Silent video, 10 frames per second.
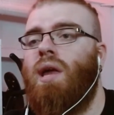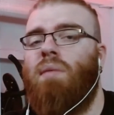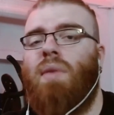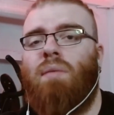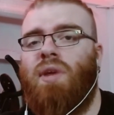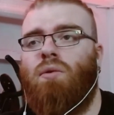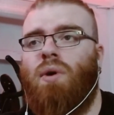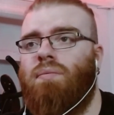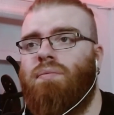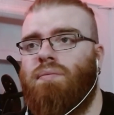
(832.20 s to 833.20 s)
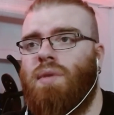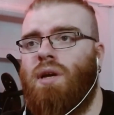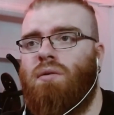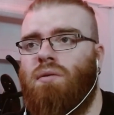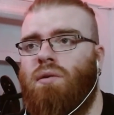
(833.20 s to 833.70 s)
he might be the one
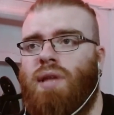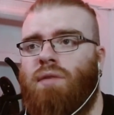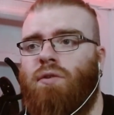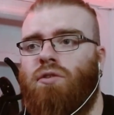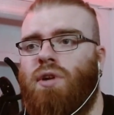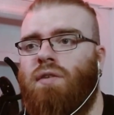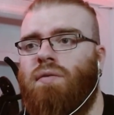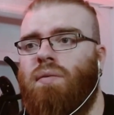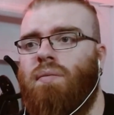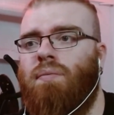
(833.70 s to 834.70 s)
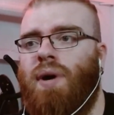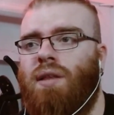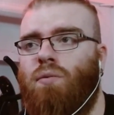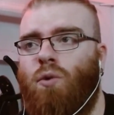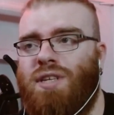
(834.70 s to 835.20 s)
you now on that photograph
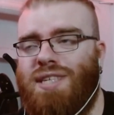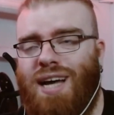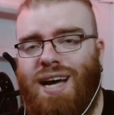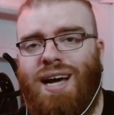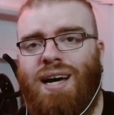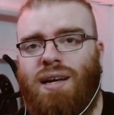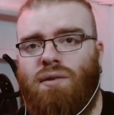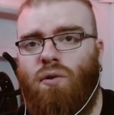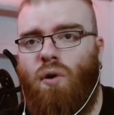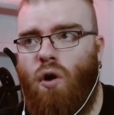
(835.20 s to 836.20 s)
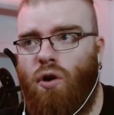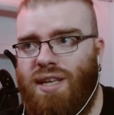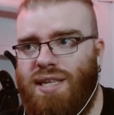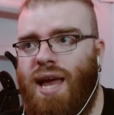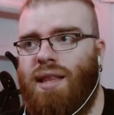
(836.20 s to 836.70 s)
but was her on
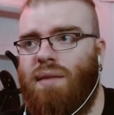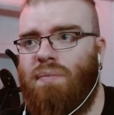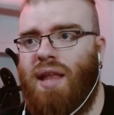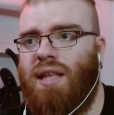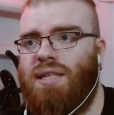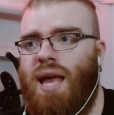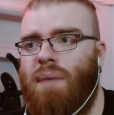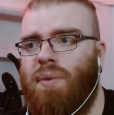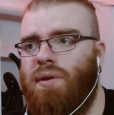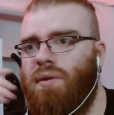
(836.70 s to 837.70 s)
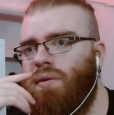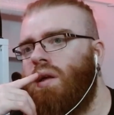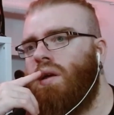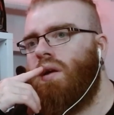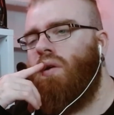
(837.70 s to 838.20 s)
his head made this happen
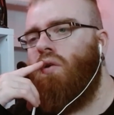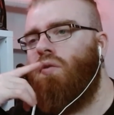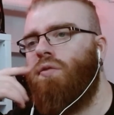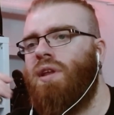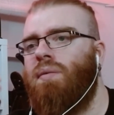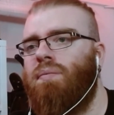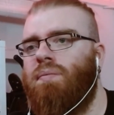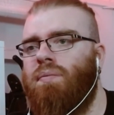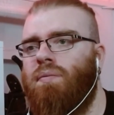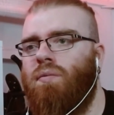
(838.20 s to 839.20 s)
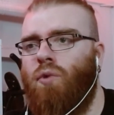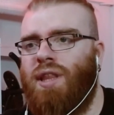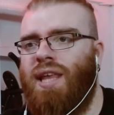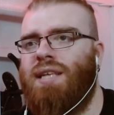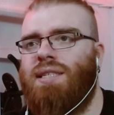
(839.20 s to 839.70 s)
hopefully
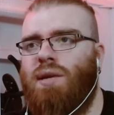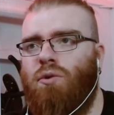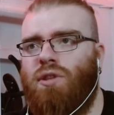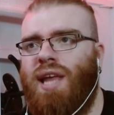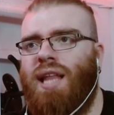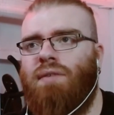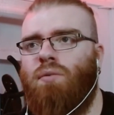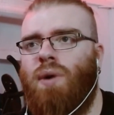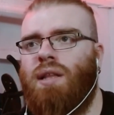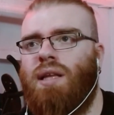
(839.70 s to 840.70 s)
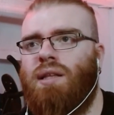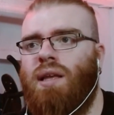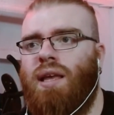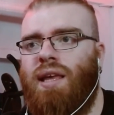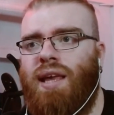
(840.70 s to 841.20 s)
with this he will tell everyone that
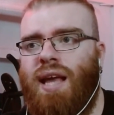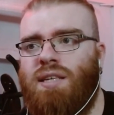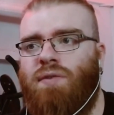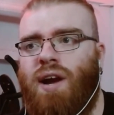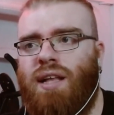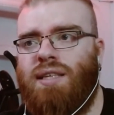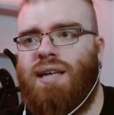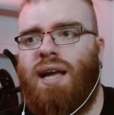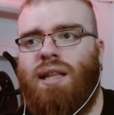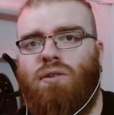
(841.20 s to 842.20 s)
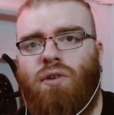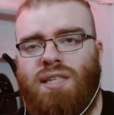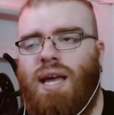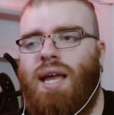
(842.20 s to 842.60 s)
he has a fucking Cylon on his